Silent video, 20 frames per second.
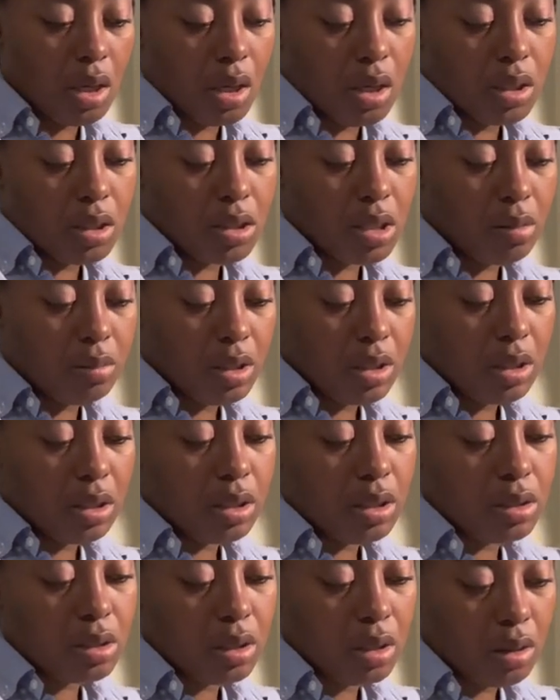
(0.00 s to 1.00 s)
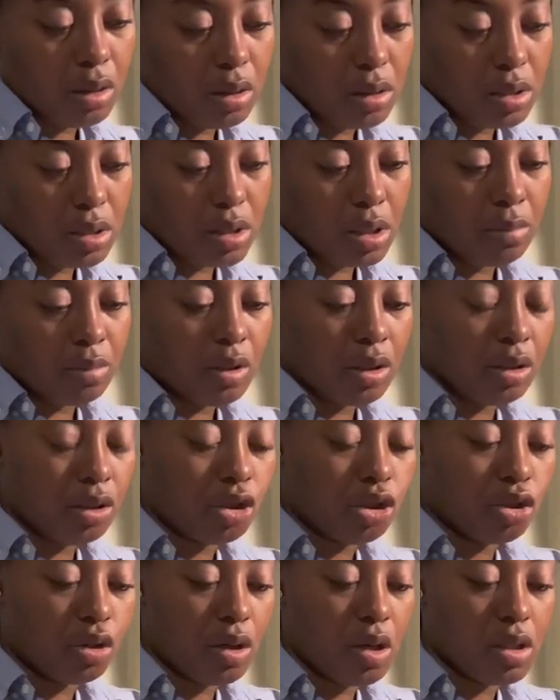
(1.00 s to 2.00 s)
Something is ending, something is
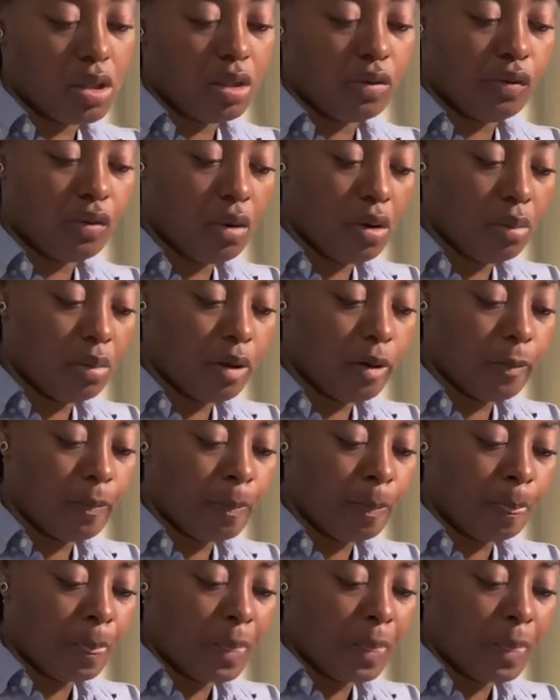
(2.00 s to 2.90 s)
transforming.